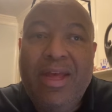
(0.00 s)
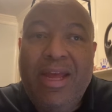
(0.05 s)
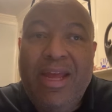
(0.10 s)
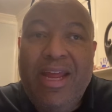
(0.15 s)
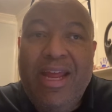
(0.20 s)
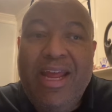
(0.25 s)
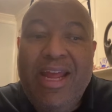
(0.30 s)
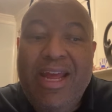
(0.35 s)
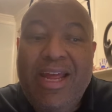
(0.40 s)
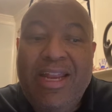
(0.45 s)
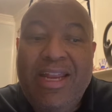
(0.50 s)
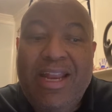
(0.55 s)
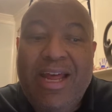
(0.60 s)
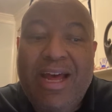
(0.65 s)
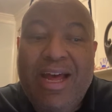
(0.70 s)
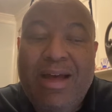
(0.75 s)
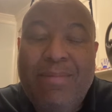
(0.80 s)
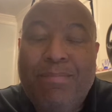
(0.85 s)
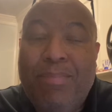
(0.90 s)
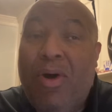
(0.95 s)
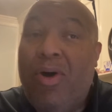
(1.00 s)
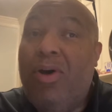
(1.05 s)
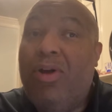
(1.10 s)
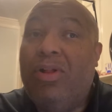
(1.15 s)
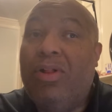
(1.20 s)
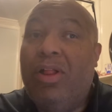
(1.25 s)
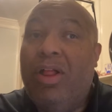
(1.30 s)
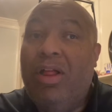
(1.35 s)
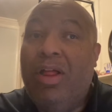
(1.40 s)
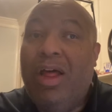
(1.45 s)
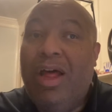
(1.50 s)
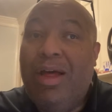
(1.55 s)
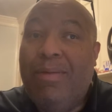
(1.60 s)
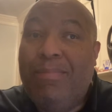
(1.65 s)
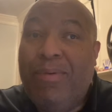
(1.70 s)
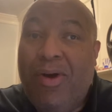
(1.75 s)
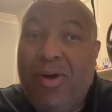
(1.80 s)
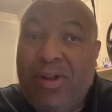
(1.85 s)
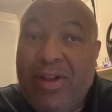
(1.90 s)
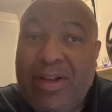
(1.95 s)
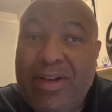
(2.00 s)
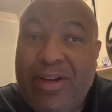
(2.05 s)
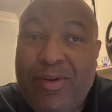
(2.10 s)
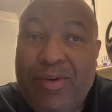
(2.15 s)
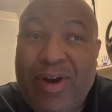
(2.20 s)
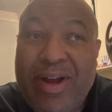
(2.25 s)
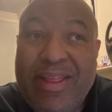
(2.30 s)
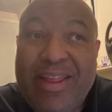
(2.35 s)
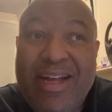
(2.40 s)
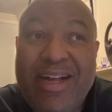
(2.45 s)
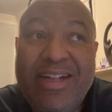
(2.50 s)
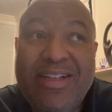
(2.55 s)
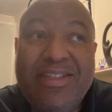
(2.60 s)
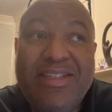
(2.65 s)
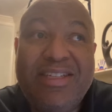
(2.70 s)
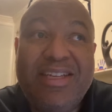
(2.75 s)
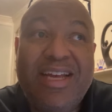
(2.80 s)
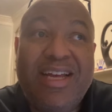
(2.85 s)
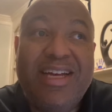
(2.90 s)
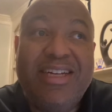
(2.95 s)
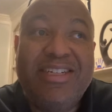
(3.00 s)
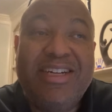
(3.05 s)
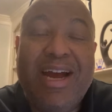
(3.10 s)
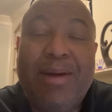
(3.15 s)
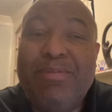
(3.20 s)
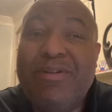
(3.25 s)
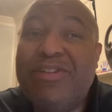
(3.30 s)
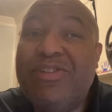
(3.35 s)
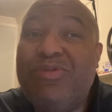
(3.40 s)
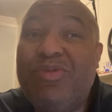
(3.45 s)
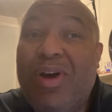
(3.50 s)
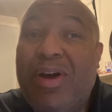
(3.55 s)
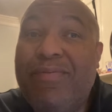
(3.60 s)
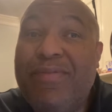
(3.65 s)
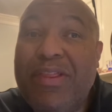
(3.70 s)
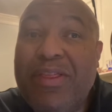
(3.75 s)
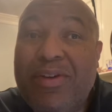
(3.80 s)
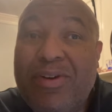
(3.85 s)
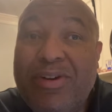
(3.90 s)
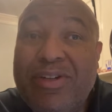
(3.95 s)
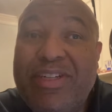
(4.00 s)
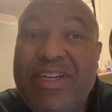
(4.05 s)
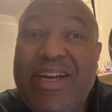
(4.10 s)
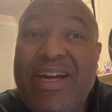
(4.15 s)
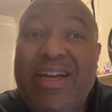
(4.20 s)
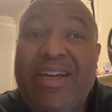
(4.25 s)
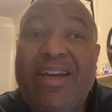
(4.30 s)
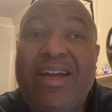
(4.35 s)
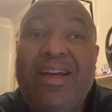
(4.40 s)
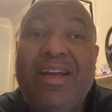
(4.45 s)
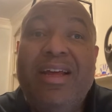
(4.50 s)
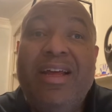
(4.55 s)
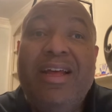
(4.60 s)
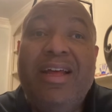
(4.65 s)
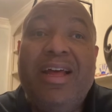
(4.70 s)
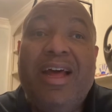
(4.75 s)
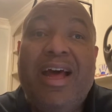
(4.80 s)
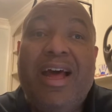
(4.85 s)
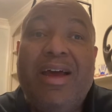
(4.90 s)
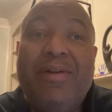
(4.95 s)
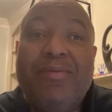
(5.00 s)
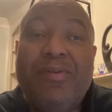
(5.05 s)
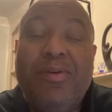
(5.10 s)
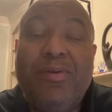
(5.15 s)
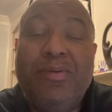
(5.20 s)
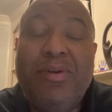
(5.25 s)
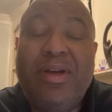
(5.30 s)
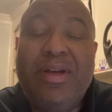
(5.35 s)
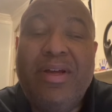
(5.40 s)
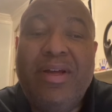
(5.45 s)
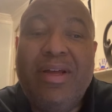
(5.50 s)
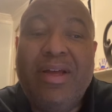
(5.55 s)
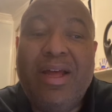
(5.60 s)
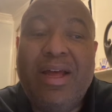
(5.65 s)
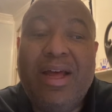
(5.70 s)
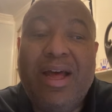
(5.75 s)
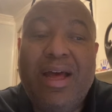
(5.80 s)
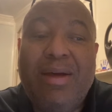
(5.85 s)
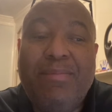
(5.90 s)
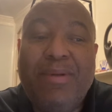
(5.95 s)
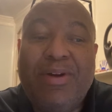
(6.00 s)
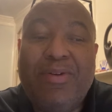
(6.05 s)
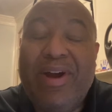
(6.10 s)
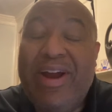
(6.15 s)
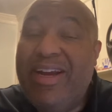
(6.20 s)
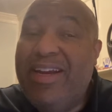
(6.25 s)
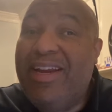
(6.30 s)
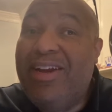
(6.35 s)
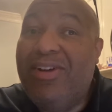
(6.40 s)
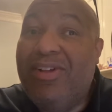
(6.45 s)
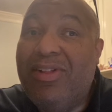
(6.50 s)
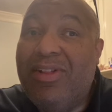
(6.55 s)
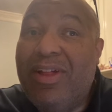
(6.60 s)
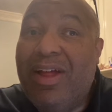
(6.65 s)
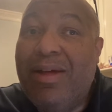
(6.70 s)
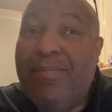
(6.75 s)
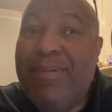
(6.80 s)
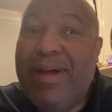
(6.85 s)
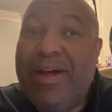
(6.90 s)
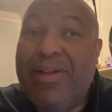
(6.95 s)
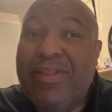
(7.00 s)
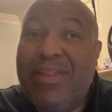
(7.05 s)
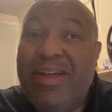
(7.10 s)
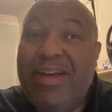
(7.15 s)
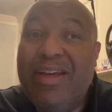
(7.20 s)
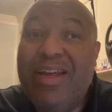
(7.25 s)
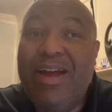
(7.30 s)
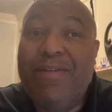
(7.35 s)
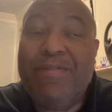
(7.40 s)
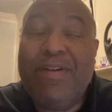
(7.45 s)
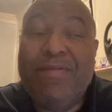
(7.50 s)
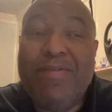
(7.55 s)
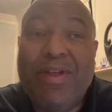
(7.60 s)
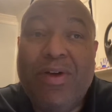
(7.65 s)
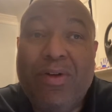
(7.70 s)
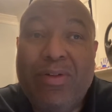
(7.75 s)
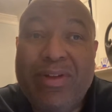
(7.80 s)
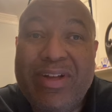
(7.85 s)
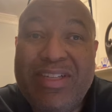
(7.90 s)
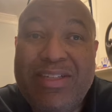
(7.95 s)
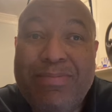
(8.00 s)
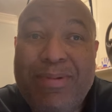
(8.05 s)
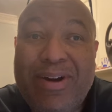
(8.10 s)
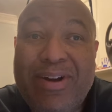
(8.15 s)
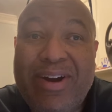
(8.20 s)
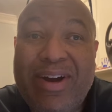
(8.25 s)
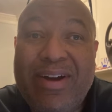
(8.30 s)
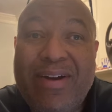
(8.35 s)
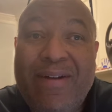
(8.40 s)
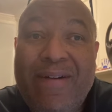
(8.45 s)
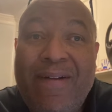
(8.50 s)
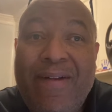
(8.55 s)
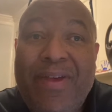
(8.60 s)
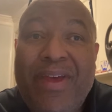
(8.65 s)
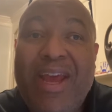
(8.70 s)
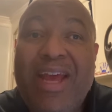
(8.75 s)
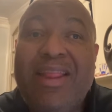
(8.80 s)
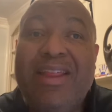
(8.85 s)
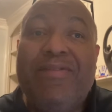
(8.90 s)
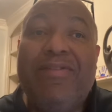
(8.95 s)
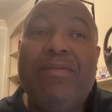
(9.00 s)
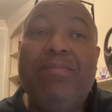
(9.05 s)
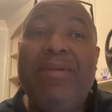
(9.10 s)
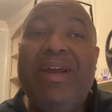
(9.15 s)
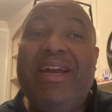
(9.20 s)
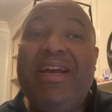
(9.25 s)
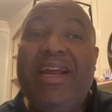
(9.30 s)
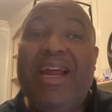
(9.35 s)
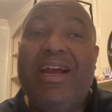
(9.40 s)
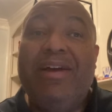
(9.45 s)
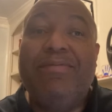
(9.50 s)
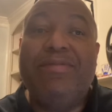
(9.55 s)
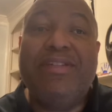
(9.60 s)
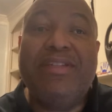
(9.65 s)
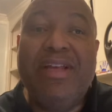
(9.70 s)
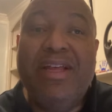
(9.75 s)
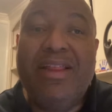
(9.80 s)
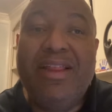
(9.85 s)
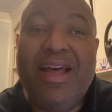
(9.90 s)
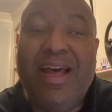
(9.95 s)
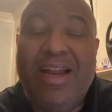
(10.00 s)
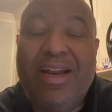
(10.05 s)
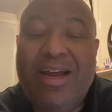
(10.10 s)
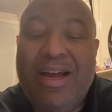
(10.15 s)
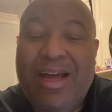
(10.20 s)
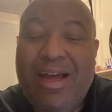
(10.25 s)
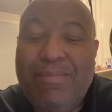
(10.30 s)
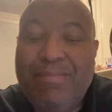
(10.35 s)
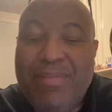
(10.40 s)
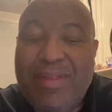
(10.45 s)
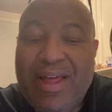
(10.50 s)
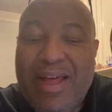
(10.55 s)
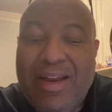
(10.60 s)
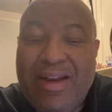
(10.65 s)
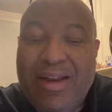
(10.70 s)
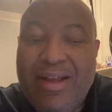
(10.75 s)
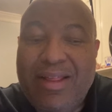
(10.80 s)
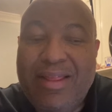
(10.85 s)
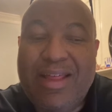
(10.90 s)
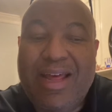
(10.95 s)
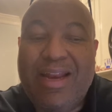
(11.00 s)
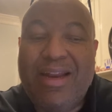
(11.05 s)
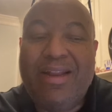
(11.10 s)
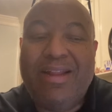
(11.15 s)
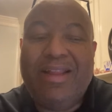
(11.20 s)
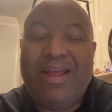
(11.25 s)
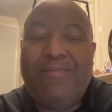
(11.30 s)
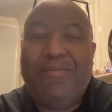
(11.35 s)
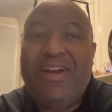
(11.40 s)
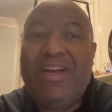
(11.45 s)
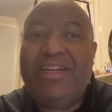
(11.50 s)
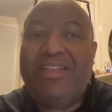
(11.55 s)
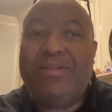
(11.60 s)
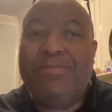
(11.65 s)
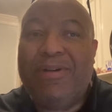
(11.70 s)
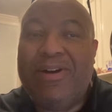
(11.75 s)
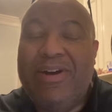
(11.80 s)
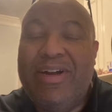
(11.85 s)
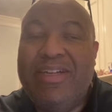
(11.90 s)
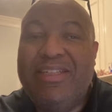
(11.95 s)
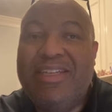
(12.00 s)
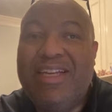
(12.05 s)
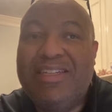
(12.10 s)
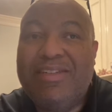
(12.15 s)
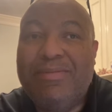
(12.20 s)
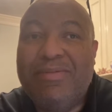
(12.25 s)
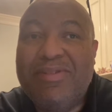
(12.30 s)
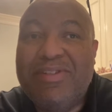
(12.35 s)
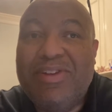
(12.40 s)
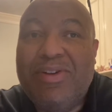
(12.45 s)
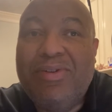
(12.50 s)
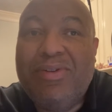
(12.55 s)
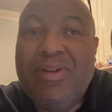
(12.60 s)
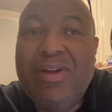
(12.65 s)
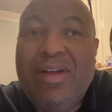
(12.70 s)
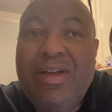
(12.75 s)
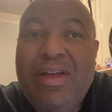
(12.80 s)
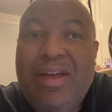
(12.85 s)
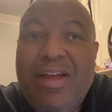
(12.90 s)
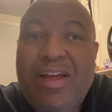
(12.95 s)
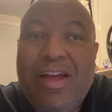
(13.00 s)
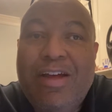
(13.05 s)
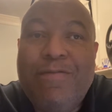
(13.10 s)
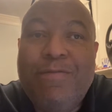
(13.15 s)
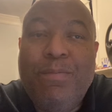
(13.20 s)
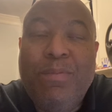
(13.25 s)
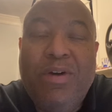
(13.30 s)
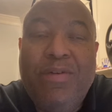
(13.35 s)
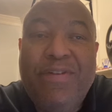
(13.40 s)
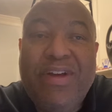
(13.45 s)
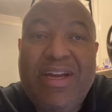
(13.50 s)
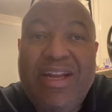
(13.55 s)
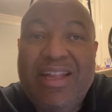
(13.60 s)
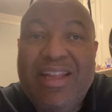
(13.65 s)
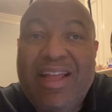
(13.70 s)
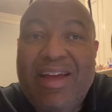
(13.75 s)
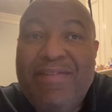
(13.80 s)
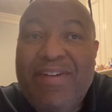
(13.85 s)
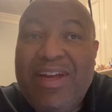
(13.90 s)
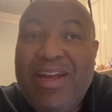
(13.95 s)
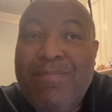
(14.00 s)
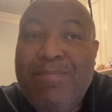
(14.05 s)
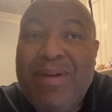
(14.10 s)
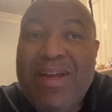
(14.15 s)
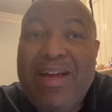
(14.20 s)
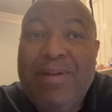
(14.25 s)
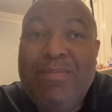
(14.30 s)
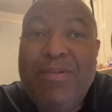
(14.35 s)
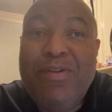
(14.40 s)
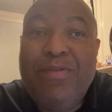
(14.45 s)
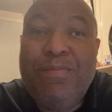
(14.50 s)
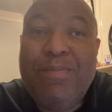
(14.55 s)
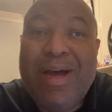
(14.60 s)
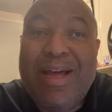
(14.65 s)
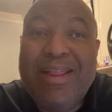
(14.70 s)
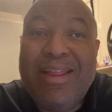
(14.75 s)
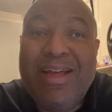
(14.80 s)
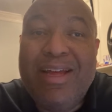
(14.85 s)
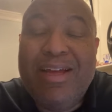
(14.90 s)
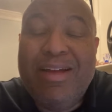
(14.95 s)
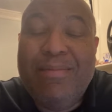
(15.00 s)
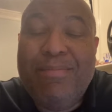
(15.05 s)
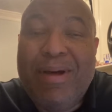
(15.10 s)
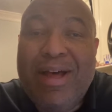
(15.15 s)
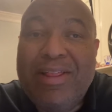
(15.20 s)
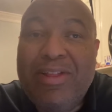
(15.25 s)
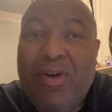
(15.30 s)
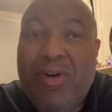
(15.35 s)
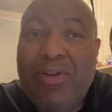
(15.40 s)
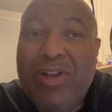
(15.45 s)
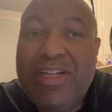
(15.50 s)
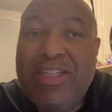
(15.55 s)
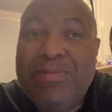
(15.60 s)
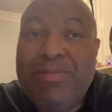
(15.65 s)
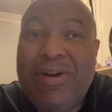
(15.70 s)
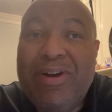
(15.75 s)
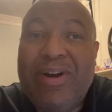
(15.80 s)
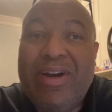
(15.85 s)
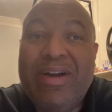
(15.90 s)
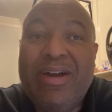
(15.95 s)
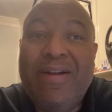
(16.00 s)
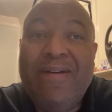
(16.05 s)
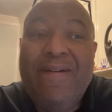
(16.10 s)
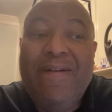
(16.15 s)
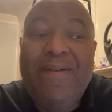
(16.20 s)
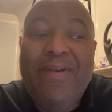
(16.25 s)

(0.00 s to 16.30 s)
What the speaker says: In Paul in Corinthians, chapters 12 and 13, wrote a great deal about the gift of the Holy Spirit. And there were many gifts that we experience as a result of moving and living and being moved by the Holy Spirit.